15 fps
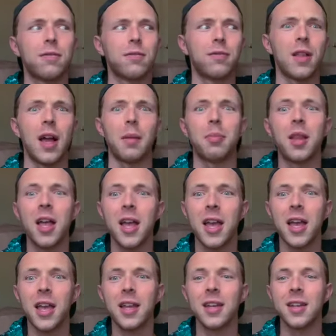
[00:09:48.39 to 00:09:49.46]
fly a
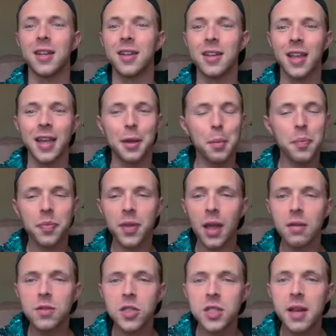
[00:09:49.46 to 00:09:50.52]
plane, and like, I've
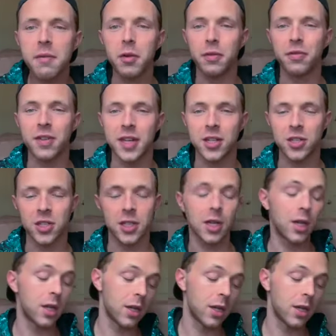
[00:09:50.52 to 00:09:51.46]
just never finished it.